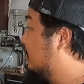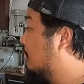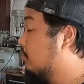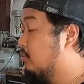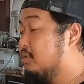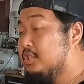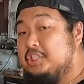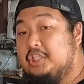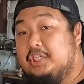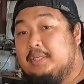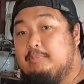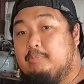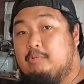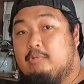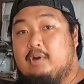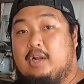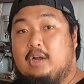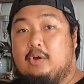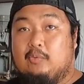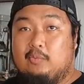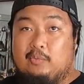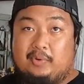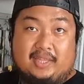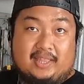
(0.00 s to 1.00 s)
to go a cheaper
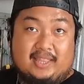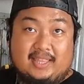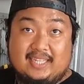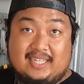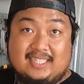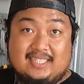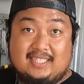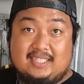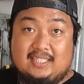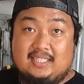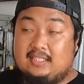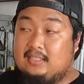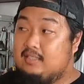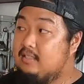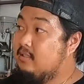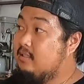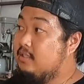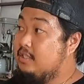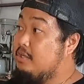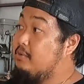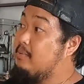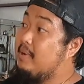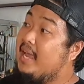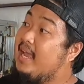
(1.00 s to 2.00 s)
route with this,
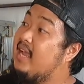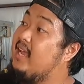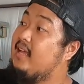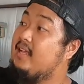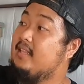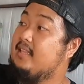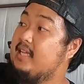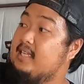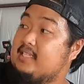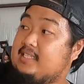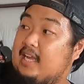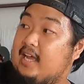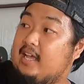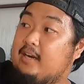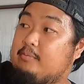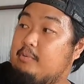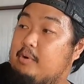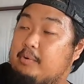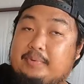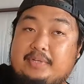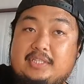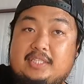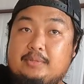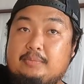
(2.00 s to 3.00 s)
you can. That's kind
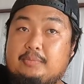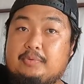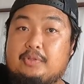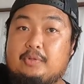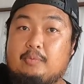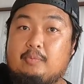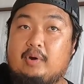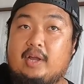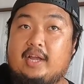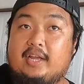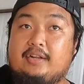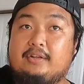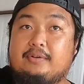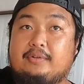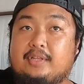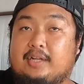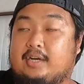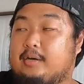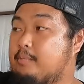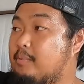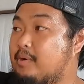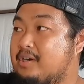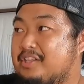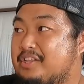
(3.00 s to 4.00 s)
of what we did with the Rhino
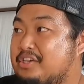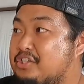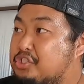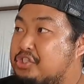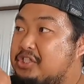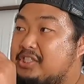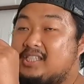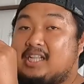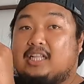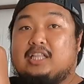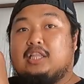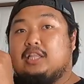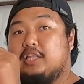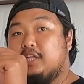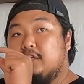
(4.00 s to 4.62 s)
there, where there's just a